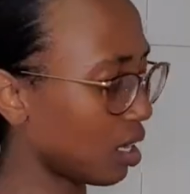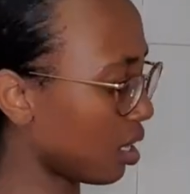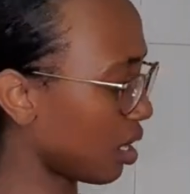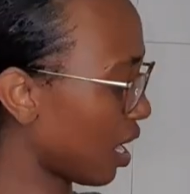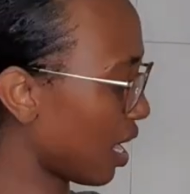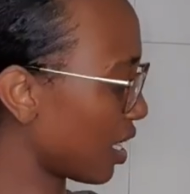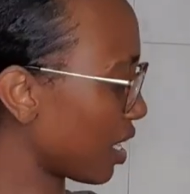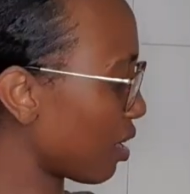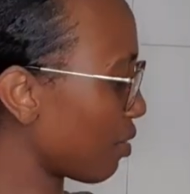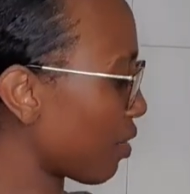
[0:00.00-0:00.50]

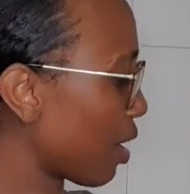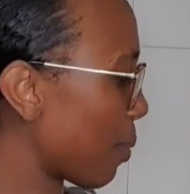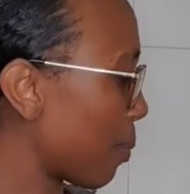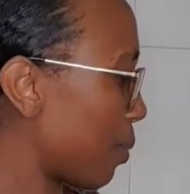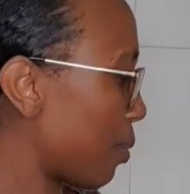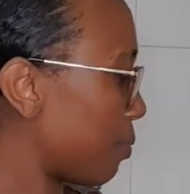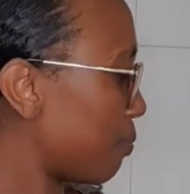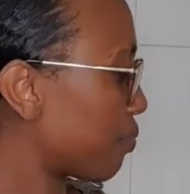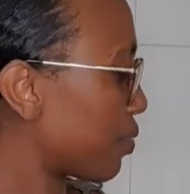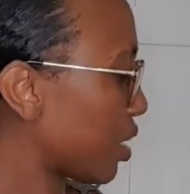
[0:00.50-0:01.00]
I never,
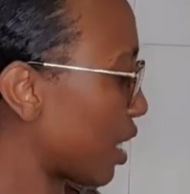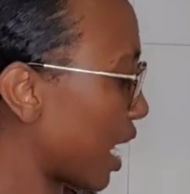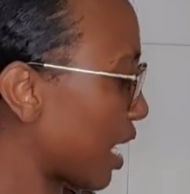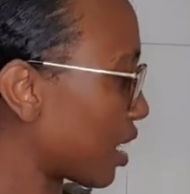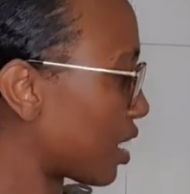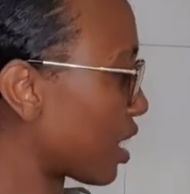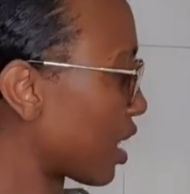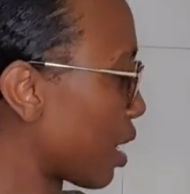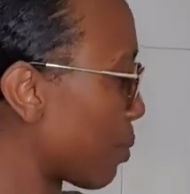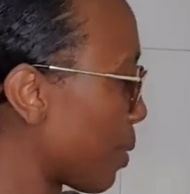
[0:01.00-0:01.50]
like,
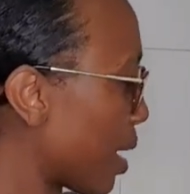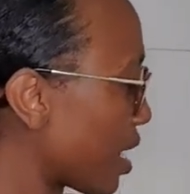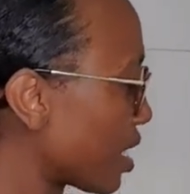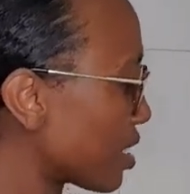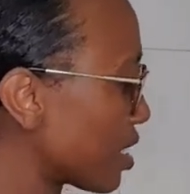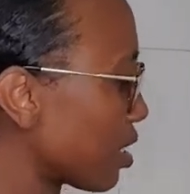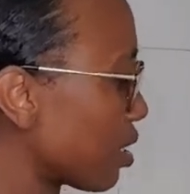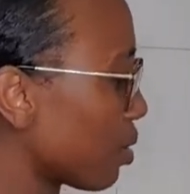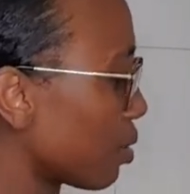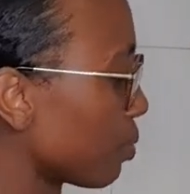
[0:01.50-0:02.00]
if I buy
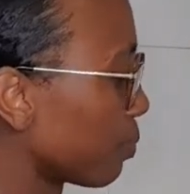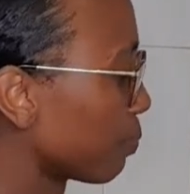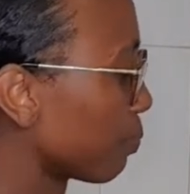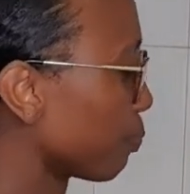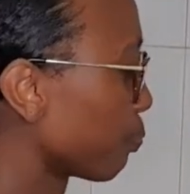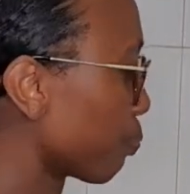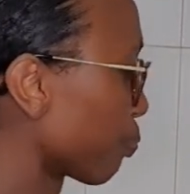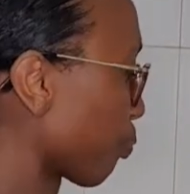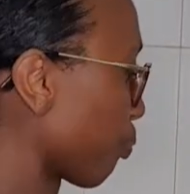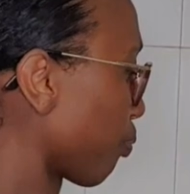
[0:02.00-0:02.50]

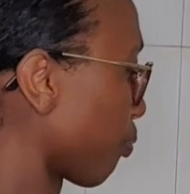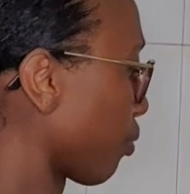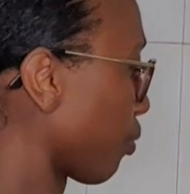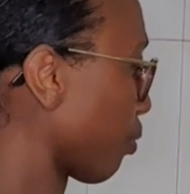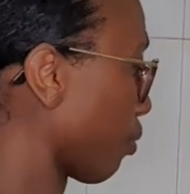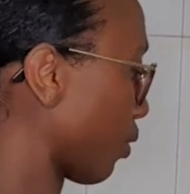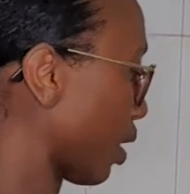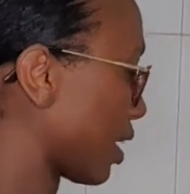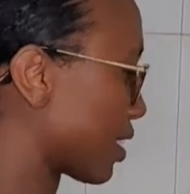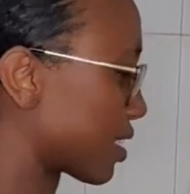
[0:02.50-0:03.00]

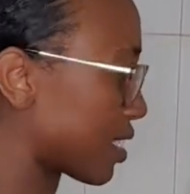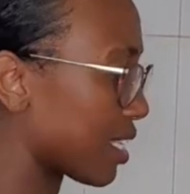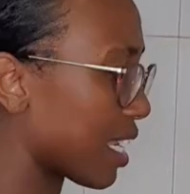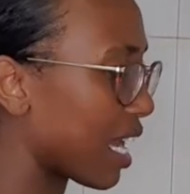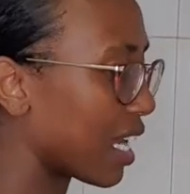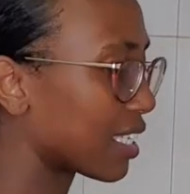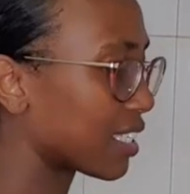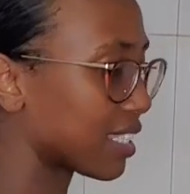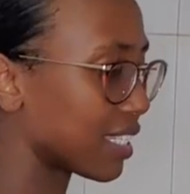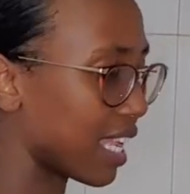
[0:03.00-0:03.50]
these snacks